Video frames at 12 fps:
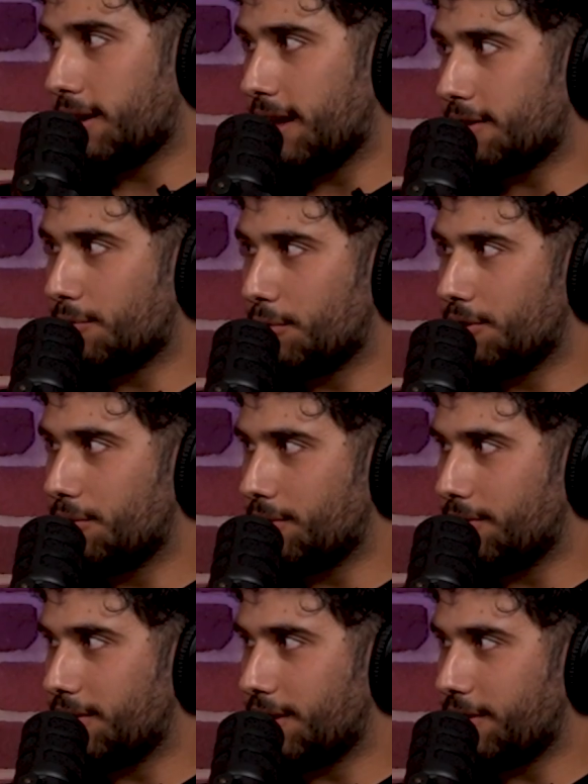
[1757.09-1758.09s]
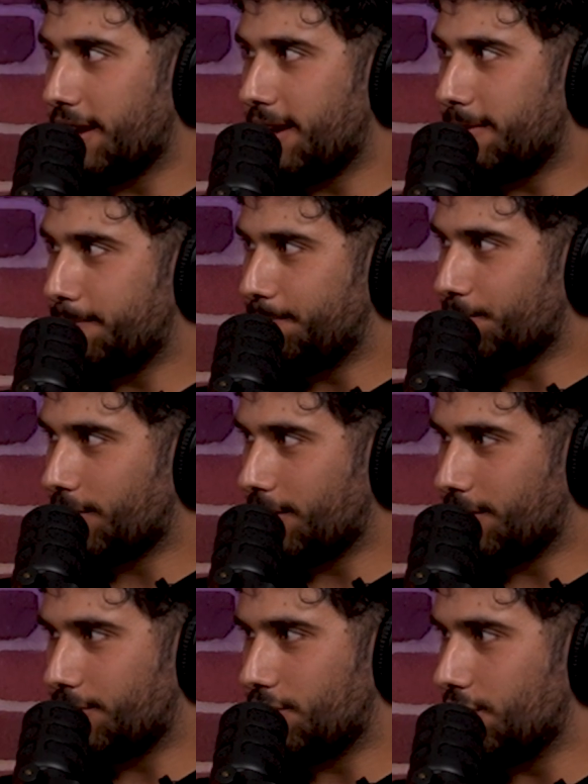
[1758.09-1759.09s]
okay, so what are you doing to figure it out?
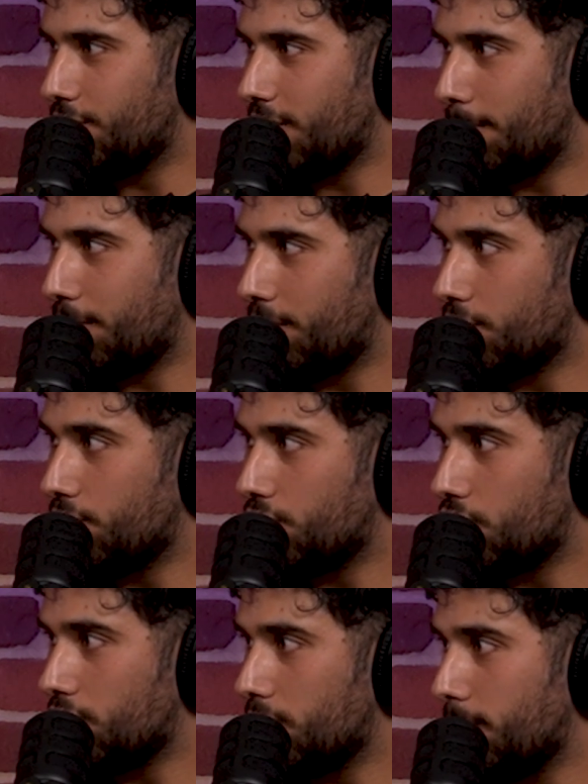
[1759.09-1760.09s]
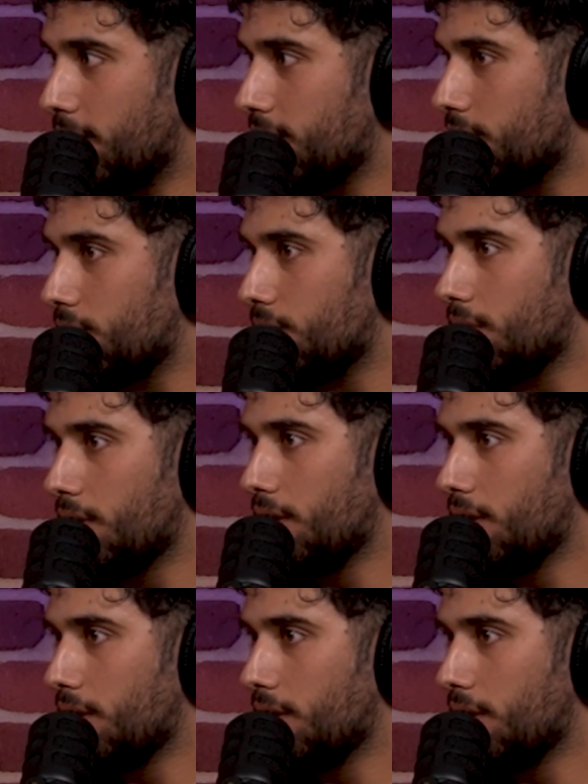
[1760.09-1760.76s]
You jumping on YouTube? Are you